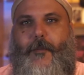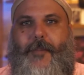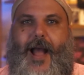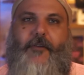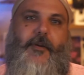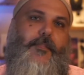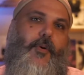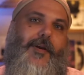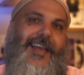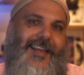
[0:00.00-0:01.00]
Pirate
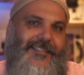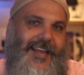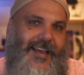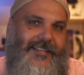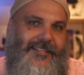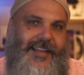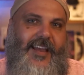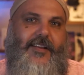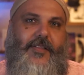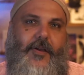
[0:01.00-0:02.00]
Borg is a
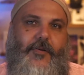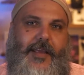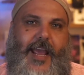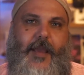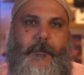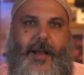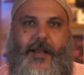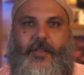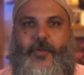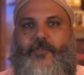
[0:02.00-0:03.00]
standalone game
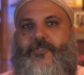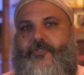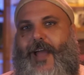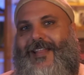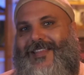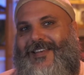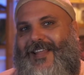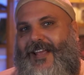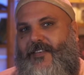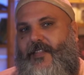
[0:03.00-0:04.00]
by Luke Stratton that
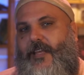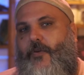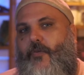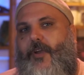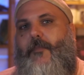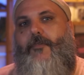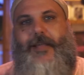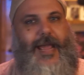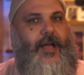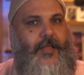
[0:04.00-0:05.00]
takes the grim
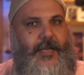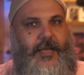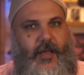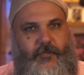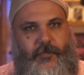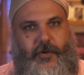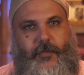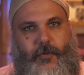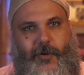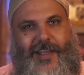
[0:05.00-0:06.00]
reality of
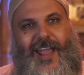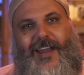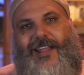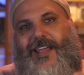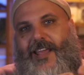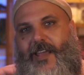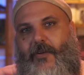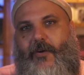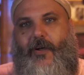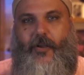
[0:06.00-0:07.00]
Merkborg and
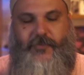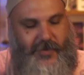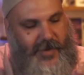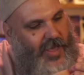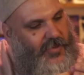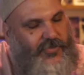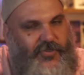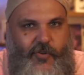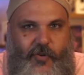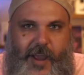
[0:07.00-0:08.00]
keelhauls it,
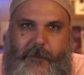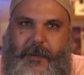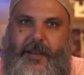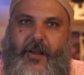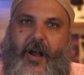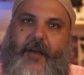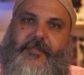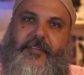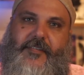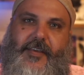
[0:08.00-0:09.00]
scraping
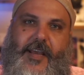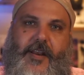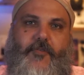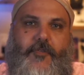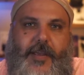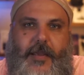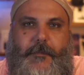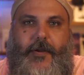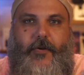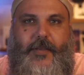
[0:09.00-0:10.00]
off the skin and
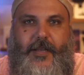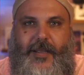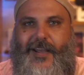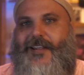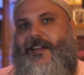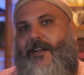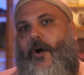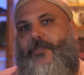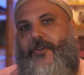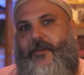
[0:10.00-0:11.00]
rebuilding it in an
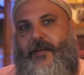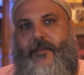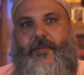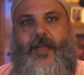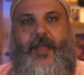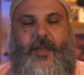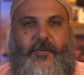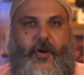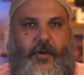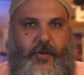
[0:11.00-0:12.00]
alternative
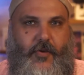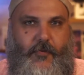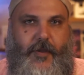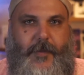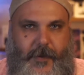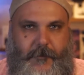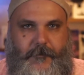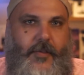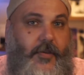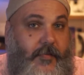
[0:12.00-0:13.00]
dark Caribbean.
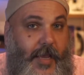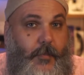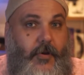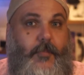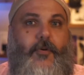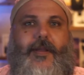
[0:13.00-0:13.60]
Just like Merkborg,